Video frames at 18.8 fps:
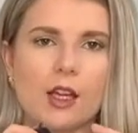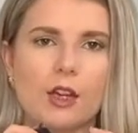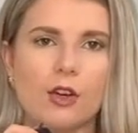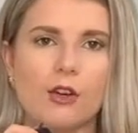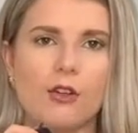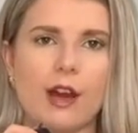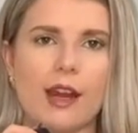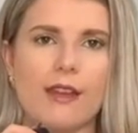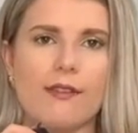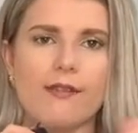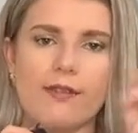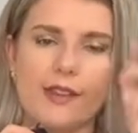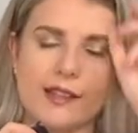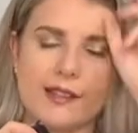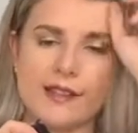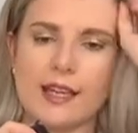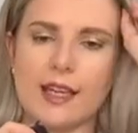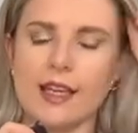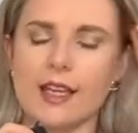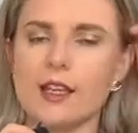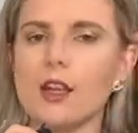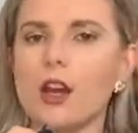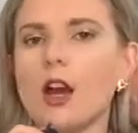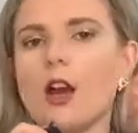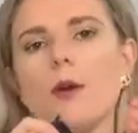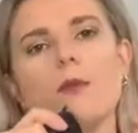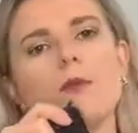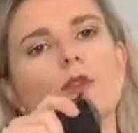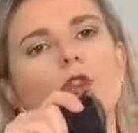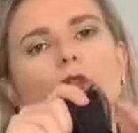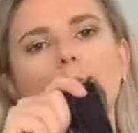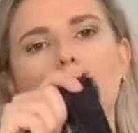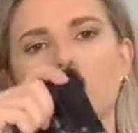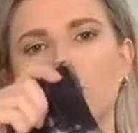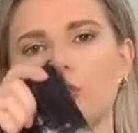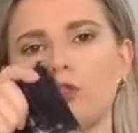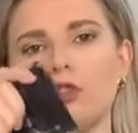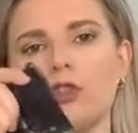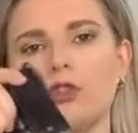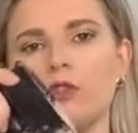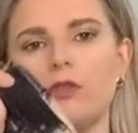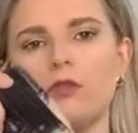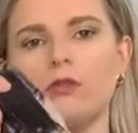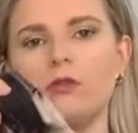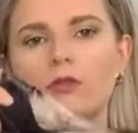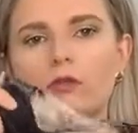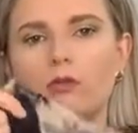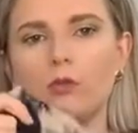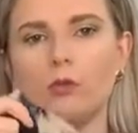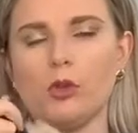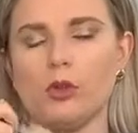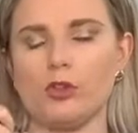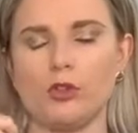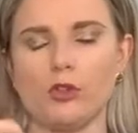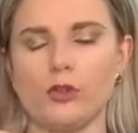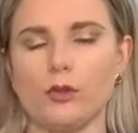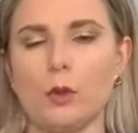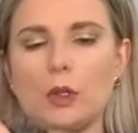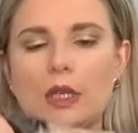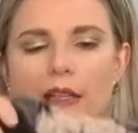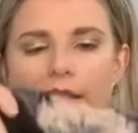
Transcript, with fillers: great fitting um the small just was just falling